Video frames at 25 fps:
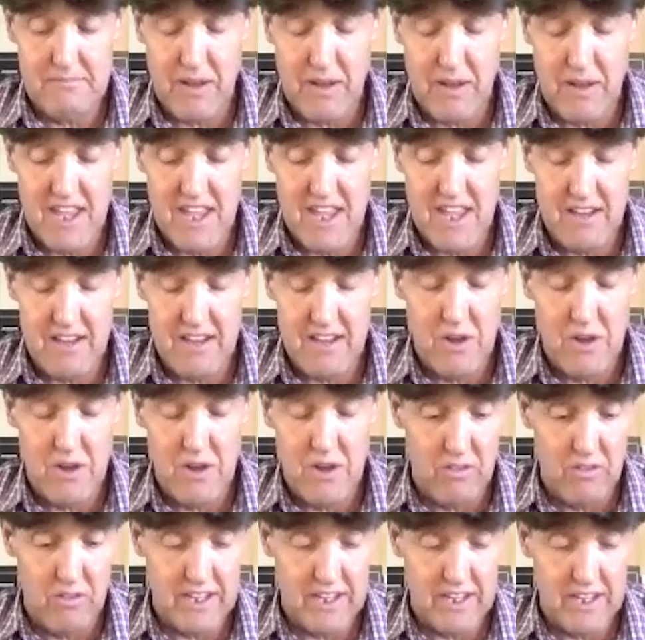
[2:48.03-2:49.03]
play a
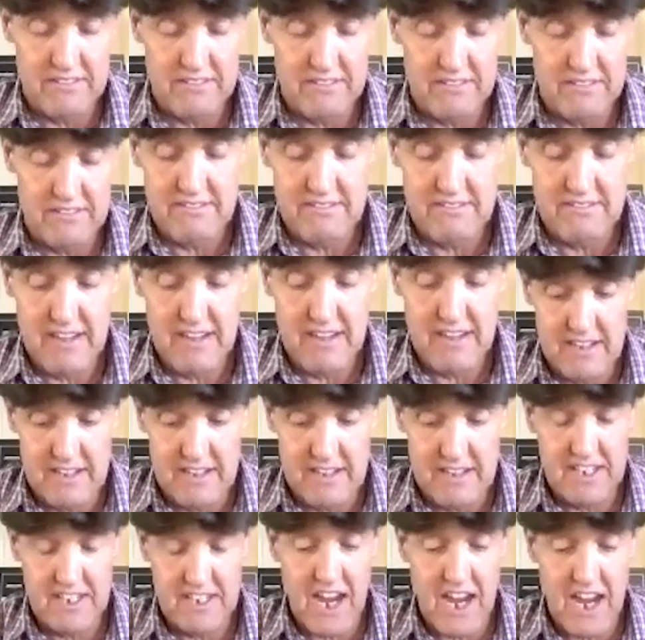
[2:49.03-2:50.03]
role in
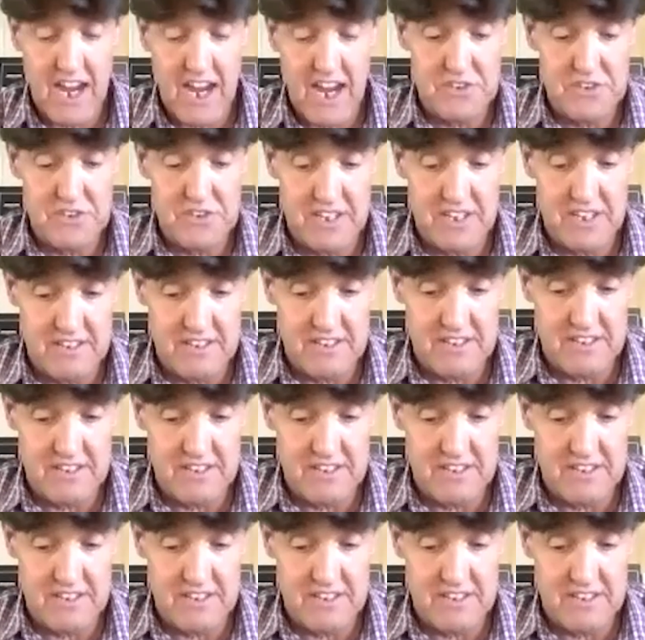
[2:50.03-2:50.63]
encouraging